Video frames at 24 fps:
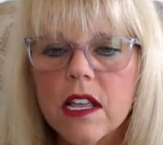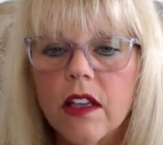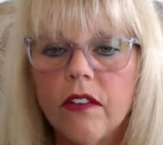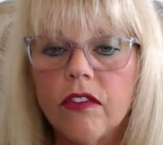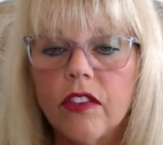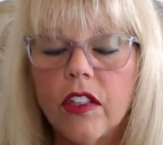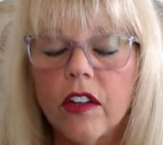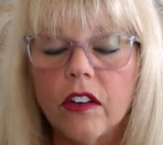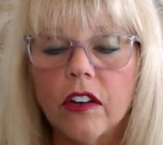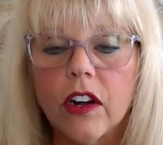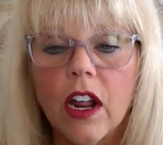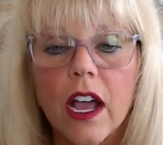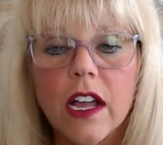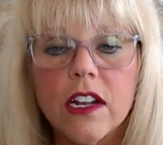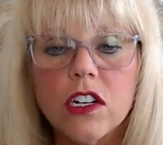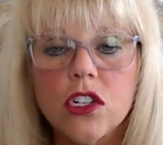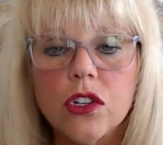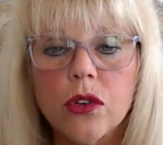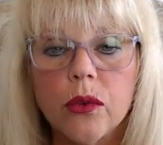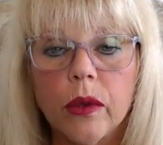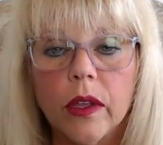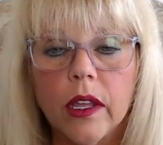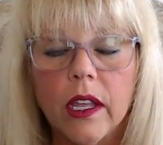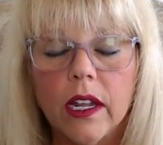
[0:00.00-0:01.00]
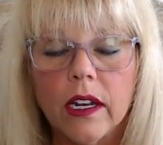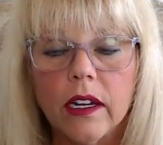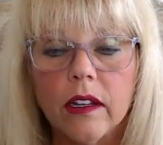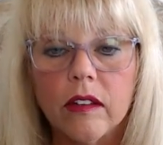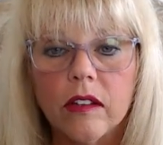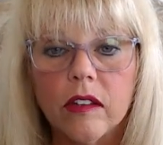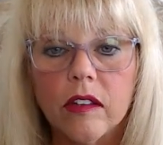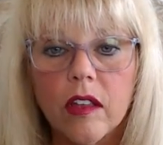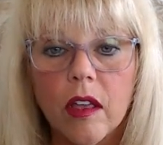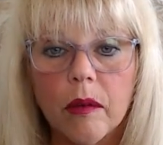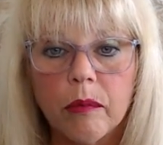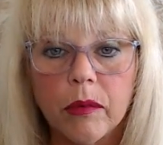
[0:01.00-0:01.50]
If they're not doing it
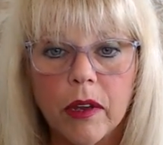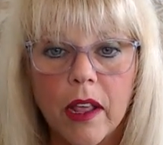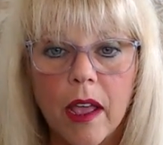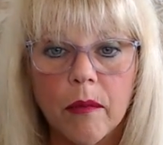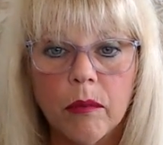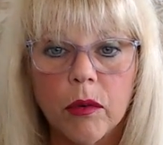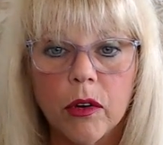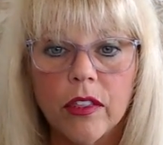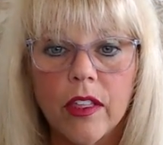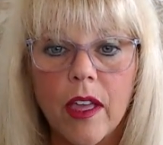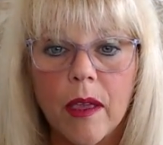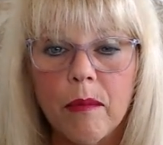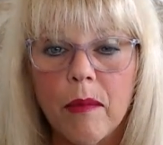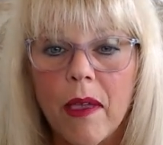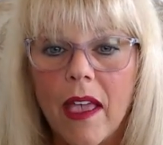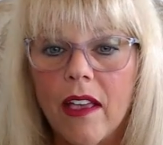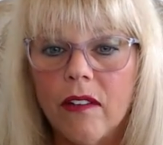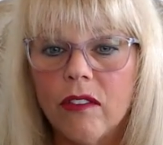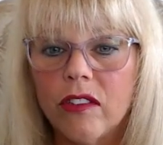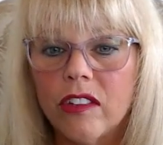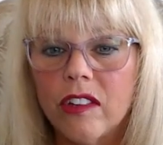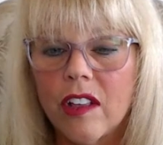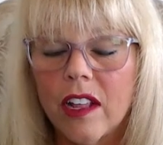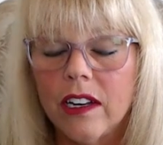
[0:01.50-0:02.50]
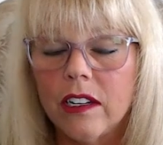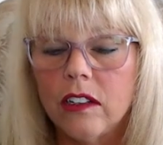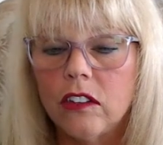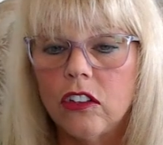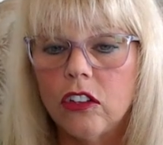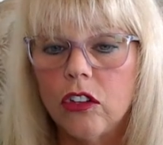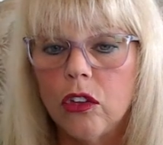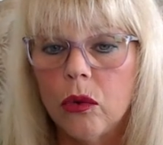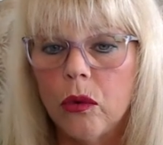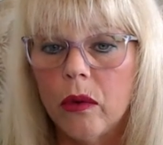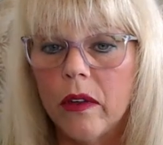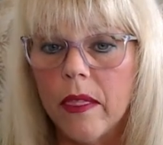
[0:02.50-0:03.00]
in September, they may have said it
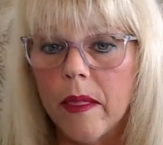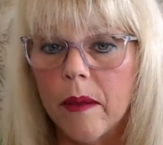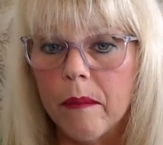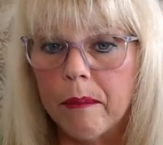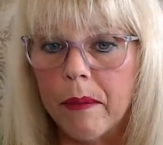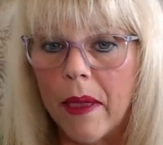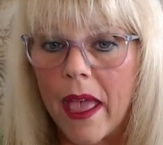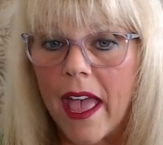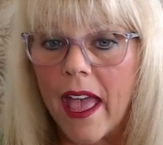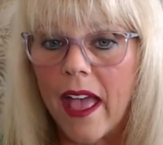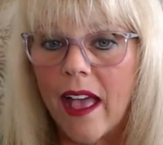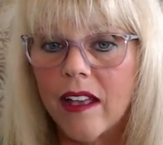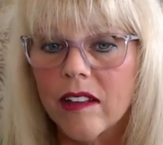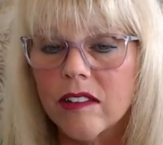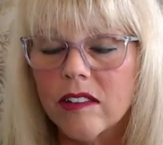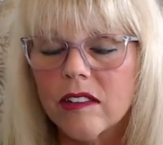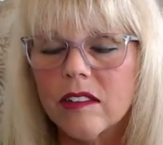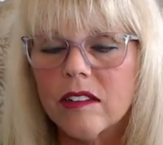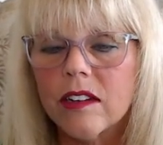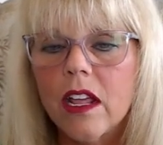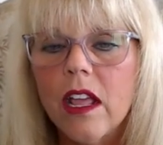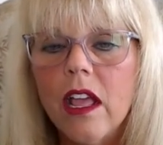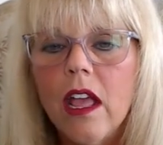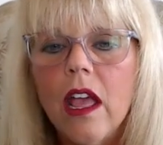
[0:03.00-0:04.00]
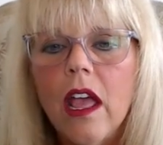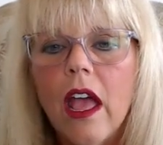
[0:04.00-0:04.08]
to you in the past